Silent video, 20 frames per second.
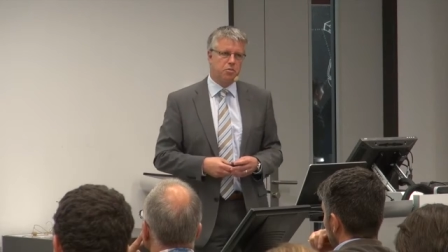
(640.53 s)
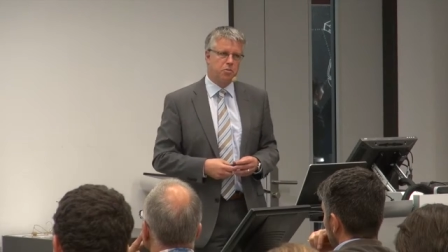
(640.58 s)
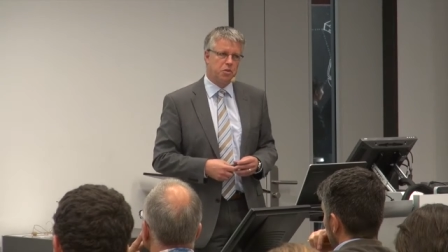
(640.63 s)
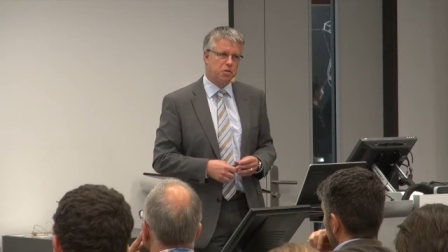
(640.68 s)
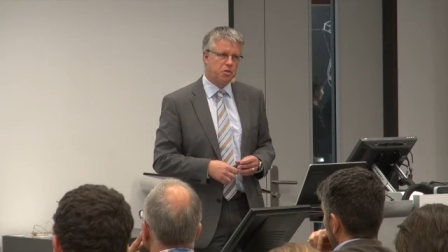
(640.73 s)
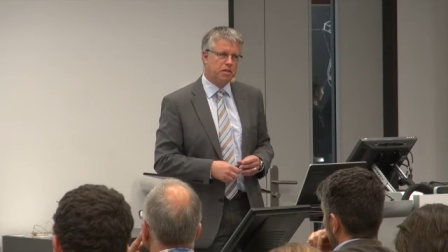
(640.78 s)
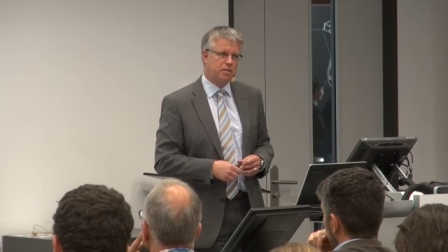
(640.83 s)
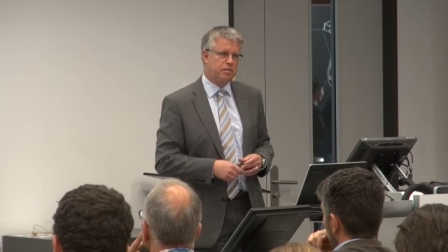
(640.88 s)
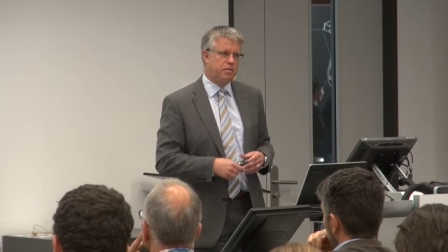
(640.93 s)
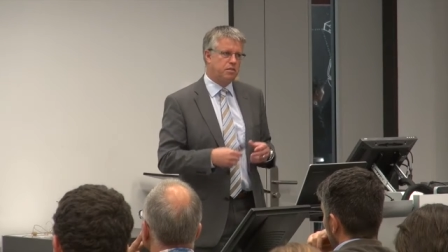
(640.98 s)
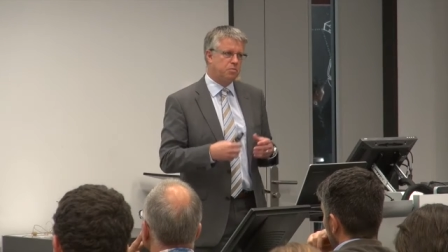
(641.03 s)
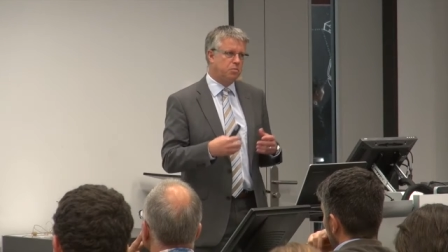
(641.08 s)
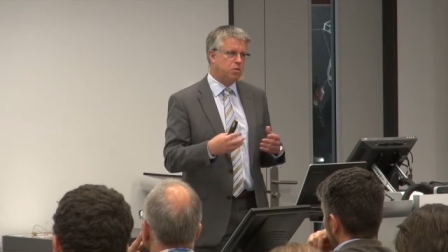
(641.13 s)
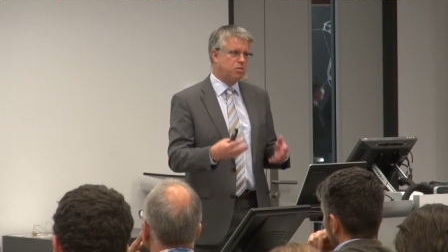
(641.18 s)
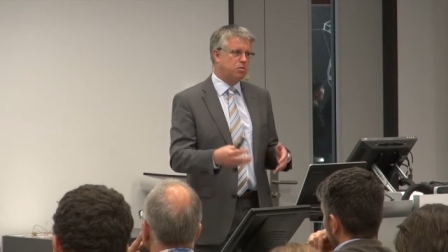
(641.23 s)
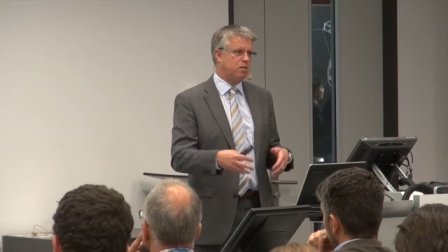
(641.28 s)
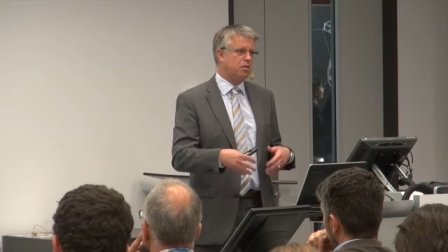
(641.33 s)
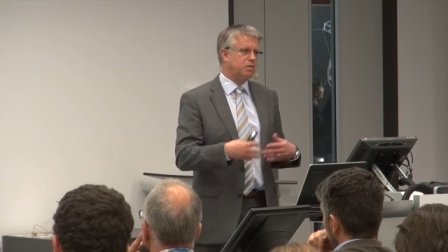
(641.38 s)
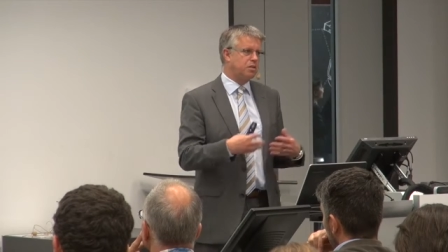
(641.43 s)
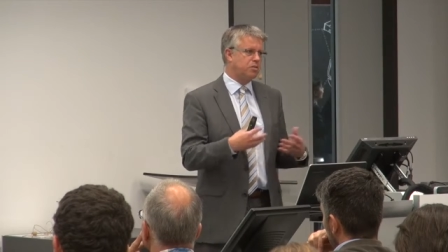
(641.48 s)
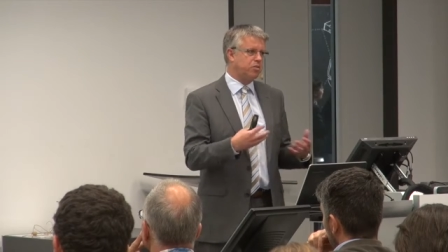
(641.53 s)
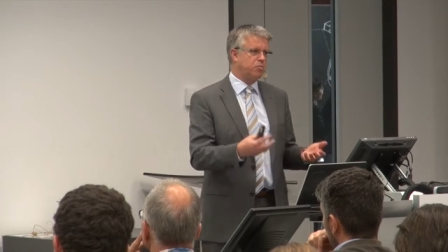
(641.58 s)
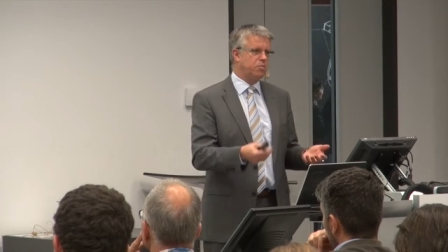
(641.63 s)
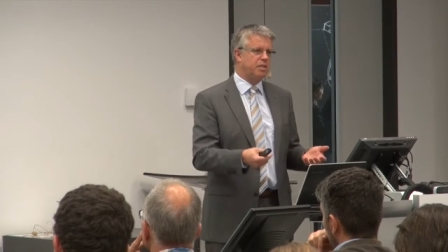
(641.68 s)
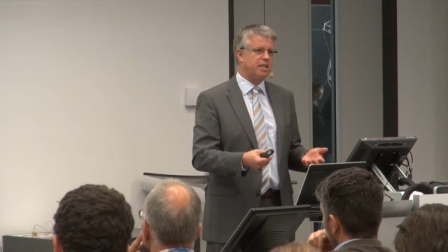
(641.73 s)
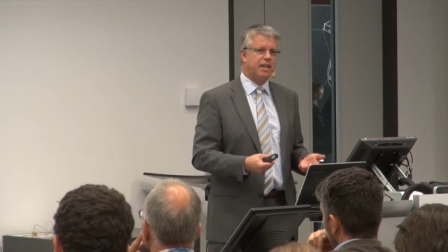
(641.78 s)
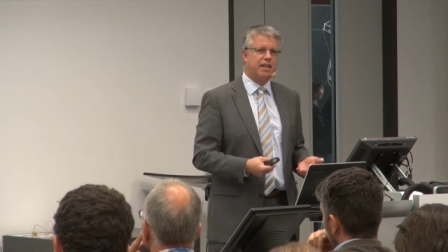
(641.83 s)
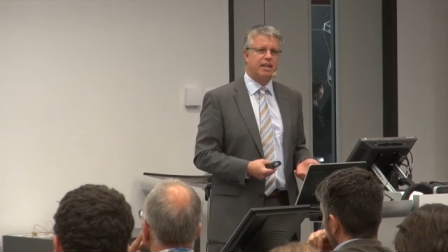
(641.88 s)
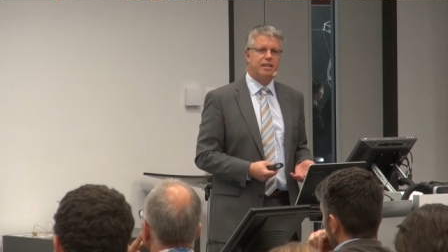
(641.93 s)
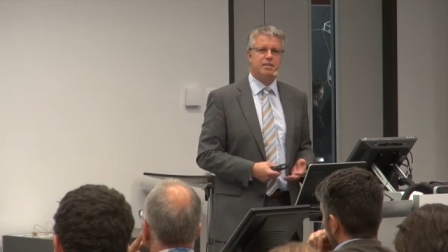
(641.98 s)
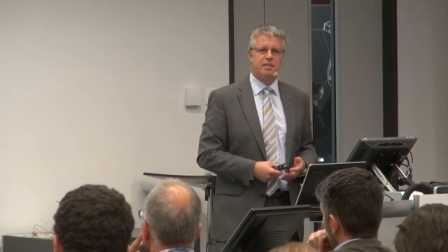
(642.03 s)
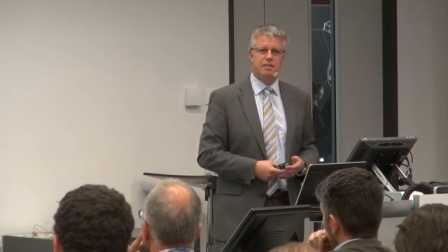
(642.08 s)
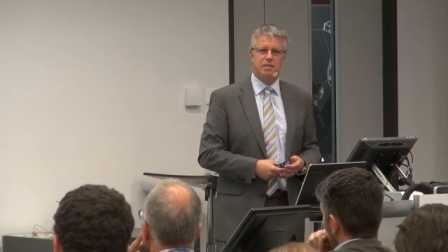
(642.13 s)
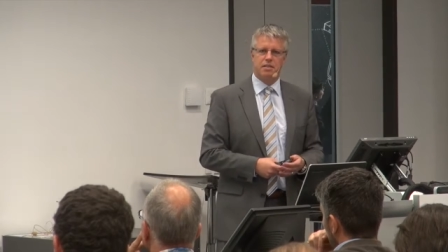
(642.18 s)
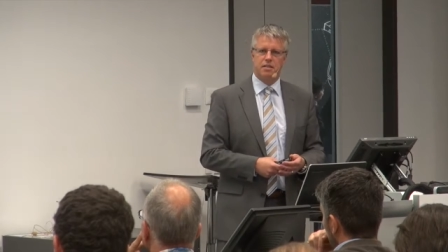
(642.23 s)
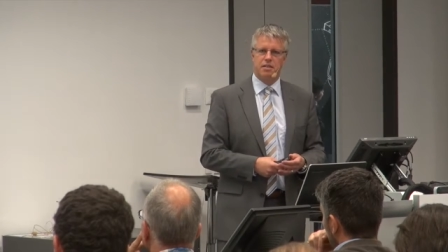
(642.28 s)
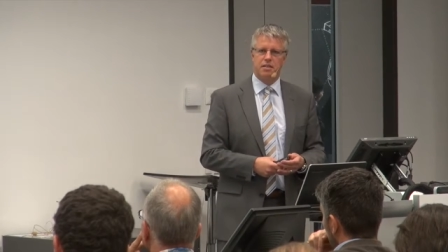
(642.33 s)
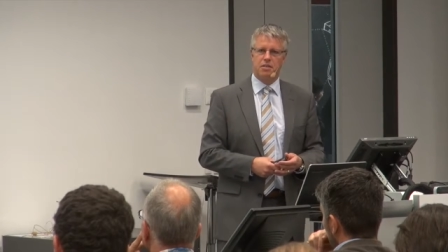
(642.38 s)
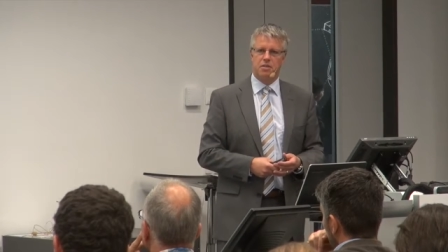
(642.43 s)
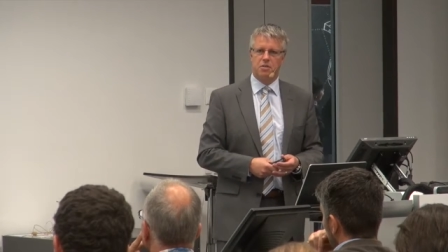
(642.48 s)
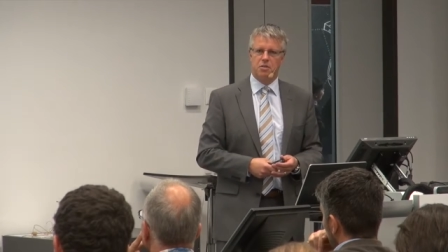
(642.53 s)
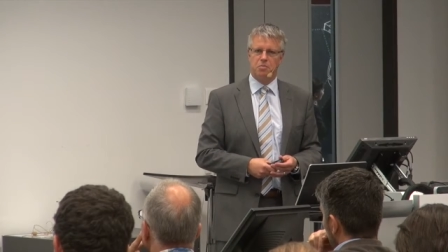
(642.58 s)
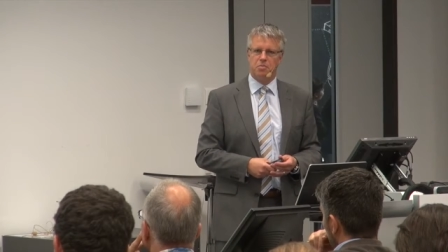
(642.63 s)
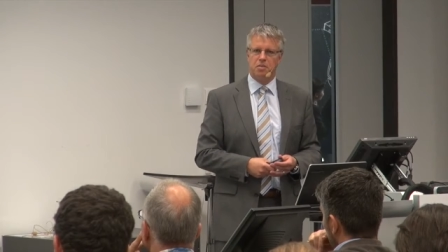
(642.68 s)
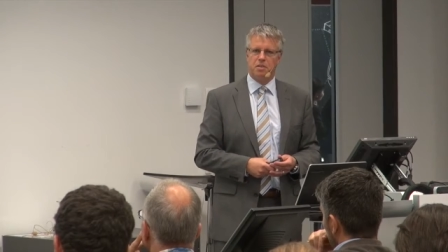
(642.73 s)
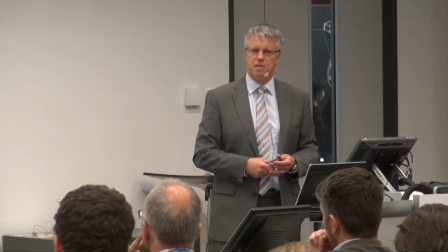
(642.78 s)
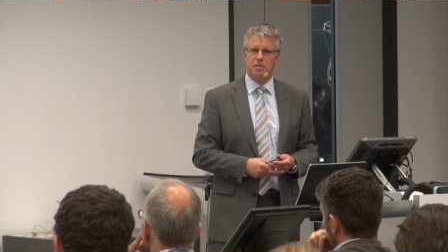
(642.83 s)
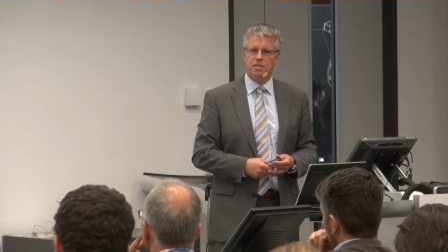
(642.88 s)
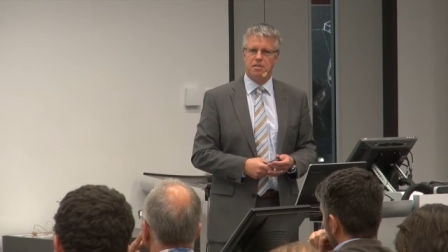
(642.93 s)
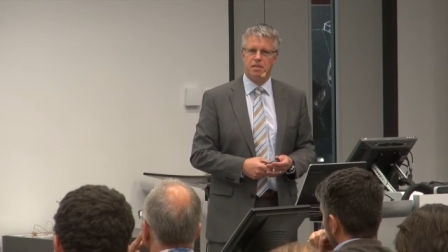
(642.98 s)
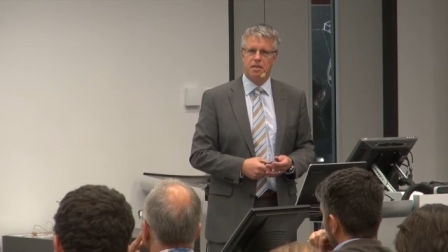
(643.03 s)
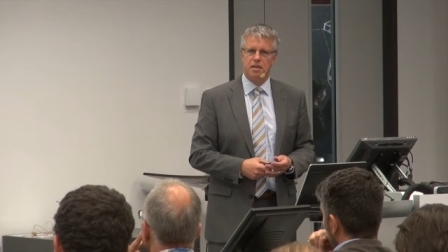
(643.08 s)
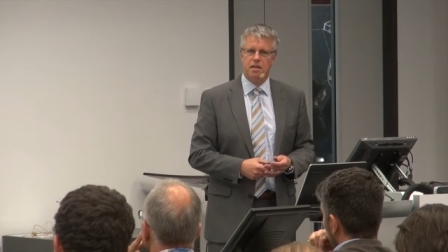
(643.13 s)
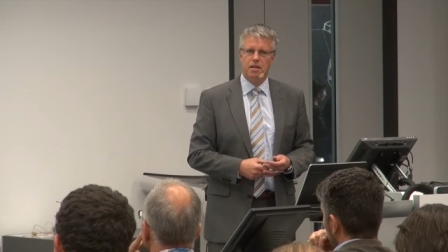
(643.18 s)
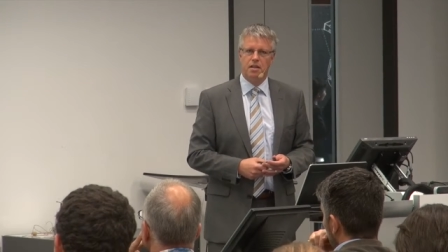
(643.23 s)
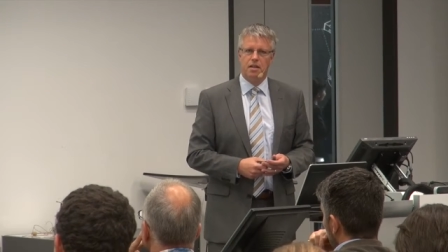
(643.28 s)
in the US is mostly driven by the ICT companies